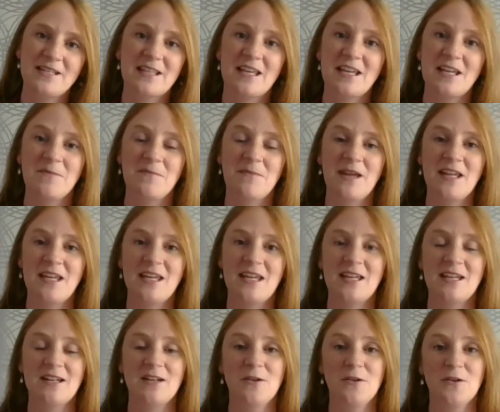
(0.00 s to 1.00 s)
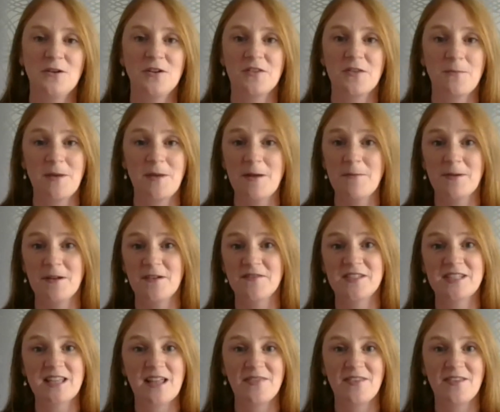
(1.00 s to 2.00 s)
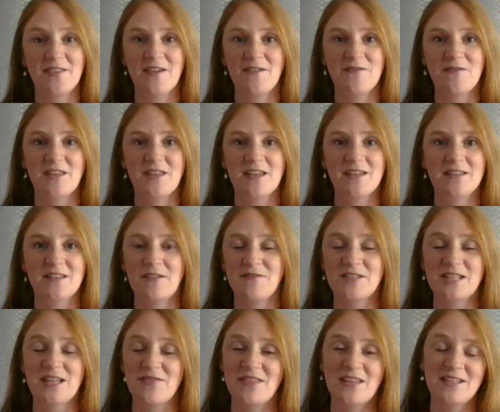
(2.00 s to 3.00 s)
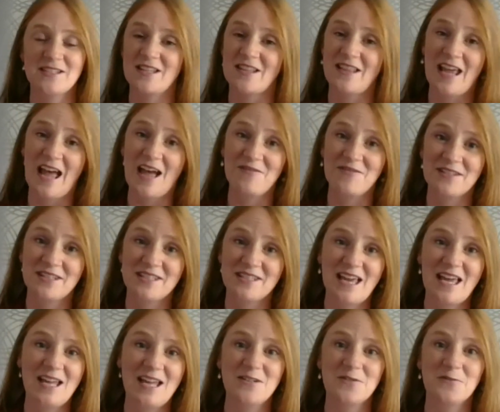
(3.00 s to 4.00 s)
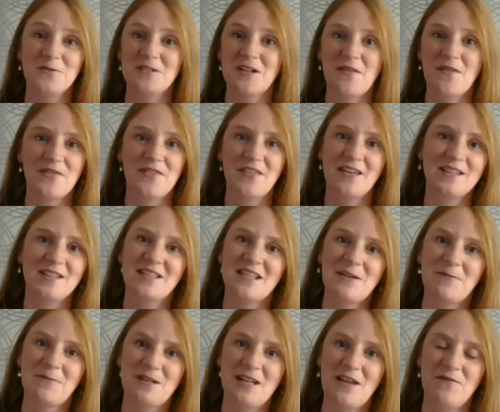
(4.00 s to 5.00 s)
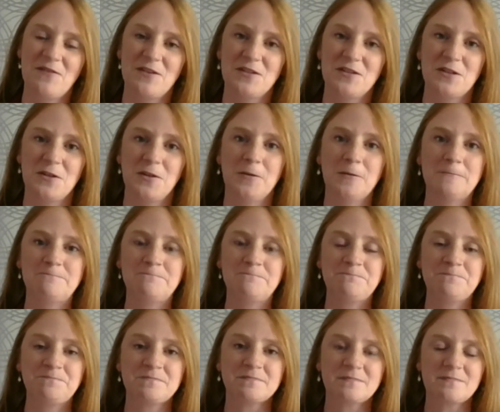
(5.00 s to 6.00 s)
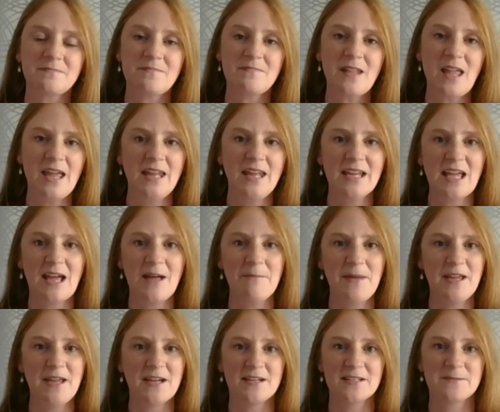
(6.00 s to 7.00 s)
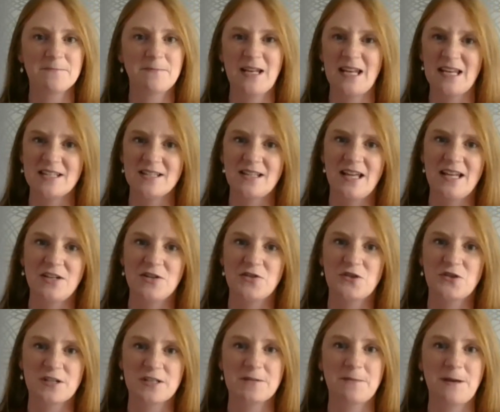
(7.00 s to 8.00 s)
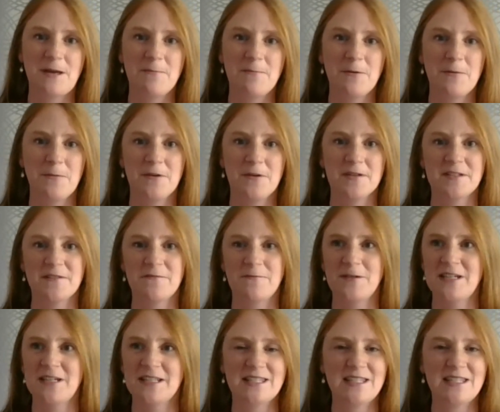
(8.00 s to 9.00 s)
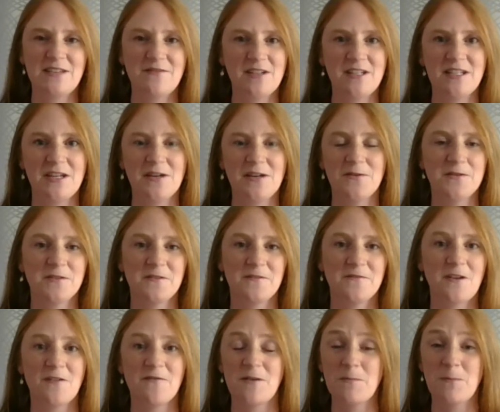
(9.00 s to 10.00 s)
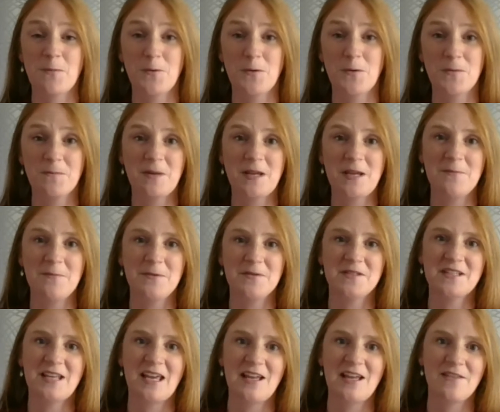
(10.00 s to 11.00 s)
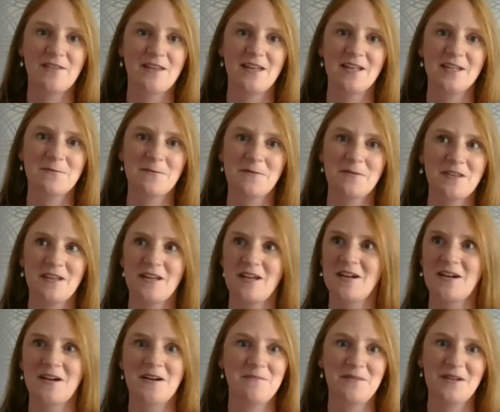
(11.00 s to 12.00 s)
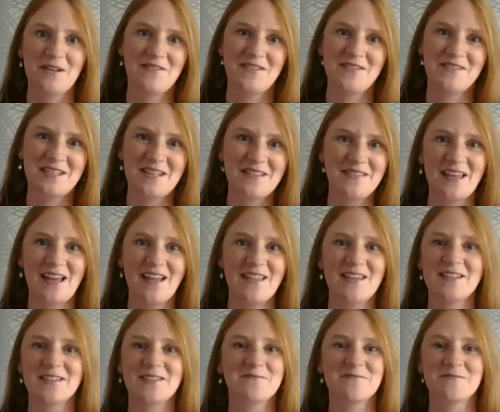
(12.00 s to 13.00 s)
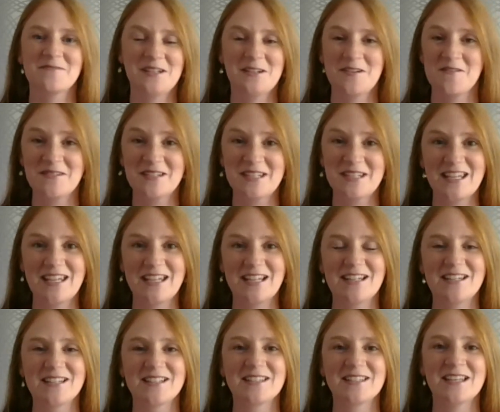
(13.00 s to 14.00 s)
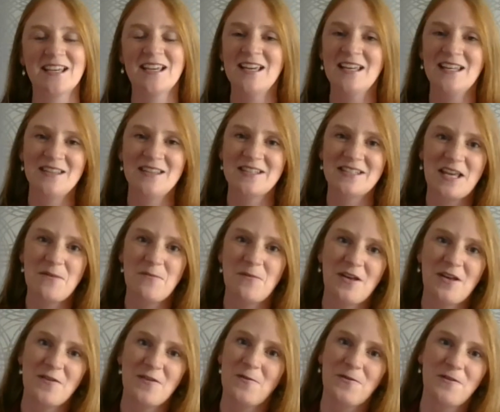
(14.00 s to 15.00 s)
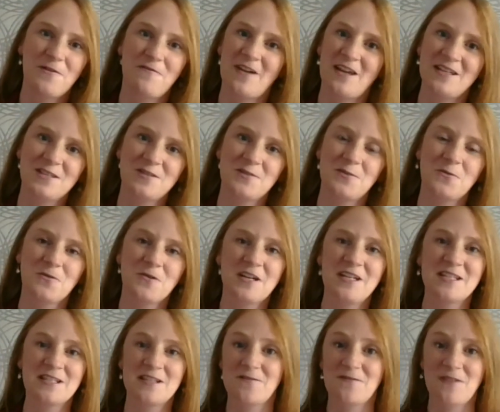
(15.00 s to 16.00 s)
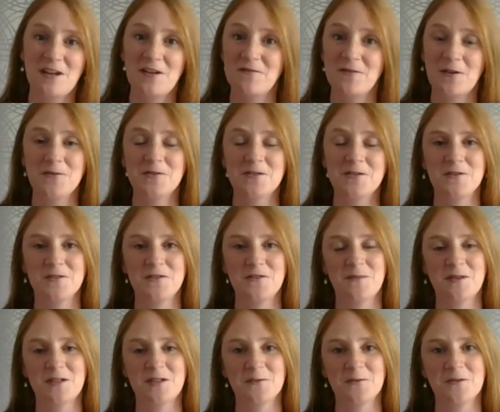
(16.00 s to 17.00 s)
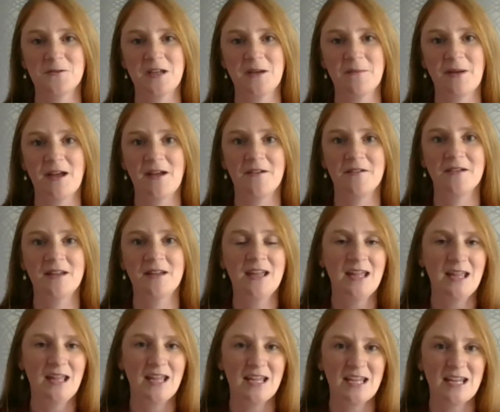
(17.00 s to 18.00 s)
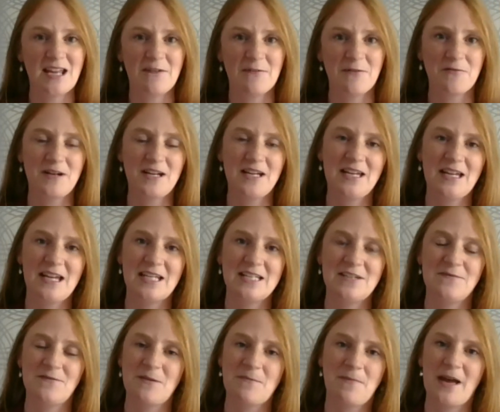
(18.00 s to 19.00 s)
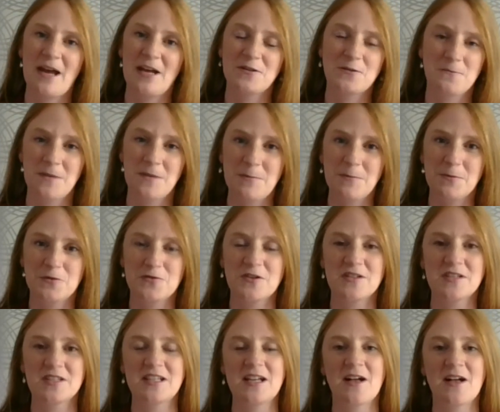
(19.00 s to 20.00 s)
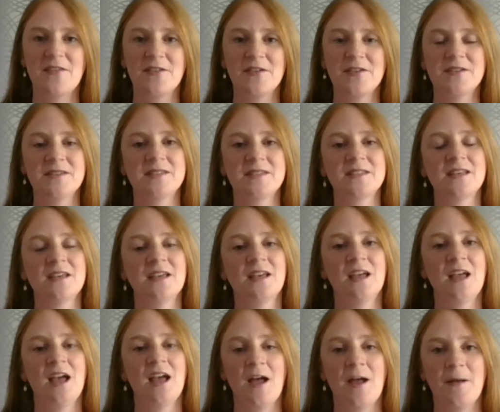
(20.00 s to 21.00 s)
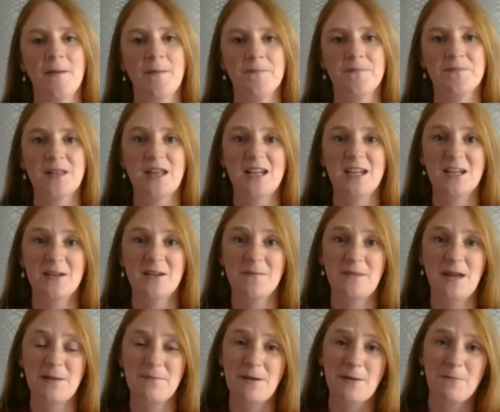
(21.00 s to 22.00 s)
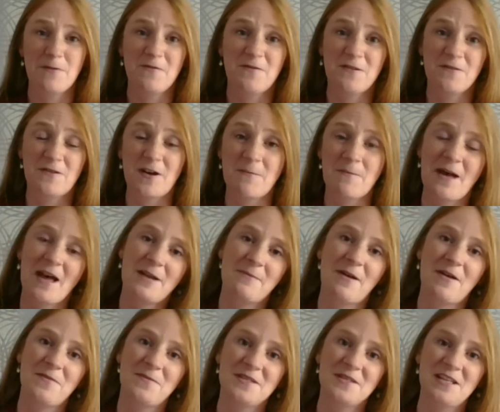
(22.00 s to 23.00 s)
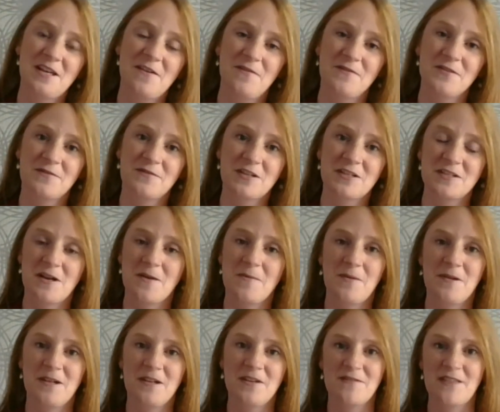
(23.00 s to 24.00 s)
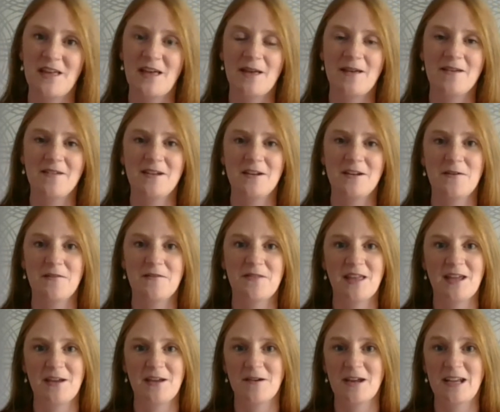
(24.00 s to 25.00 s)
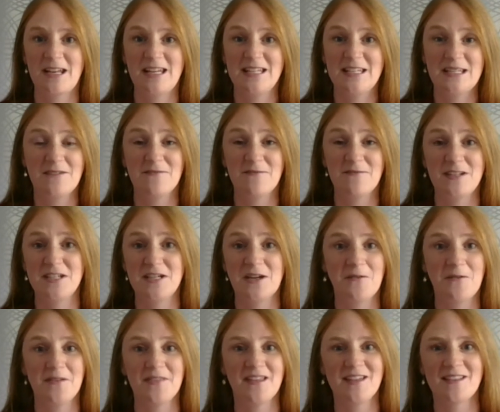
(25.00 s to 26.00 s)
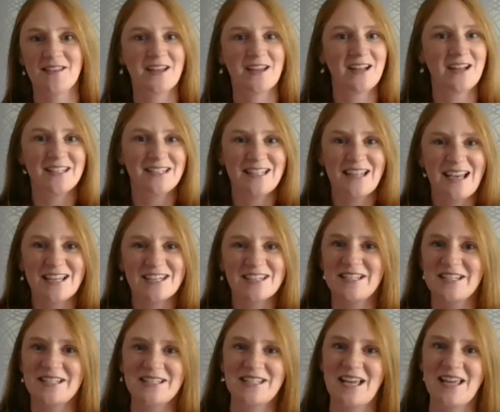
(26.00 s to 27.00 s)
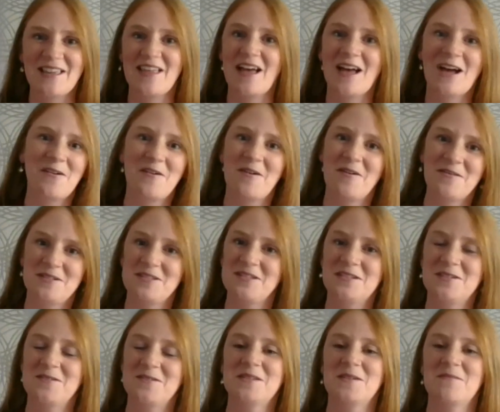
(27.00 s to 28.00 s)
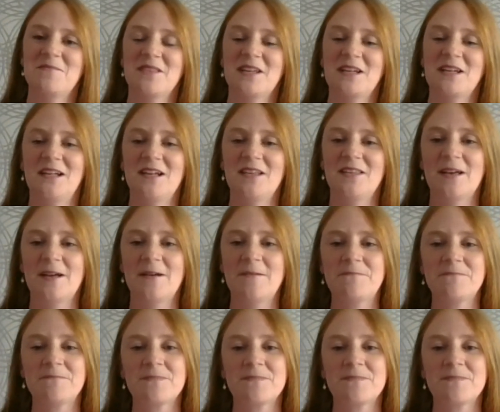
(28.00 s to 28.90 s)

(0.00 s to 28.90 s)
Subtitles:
They can make it look that people have said that they've said things that they haven't said, or done things that they would never do. And it can make us be less likely to trust people, because if we can see videos of important people saying things where we think, I can't believe they've said that, that's ridiculous. In the same way that all the fake stories and the fake photos you've been talking about, it can have a really negative impact on people trusting others. And it can make people feel very bad about themselves. For example, if they're, if they are in a video and they're like, I didn't actually say that, or I didn't do something like that.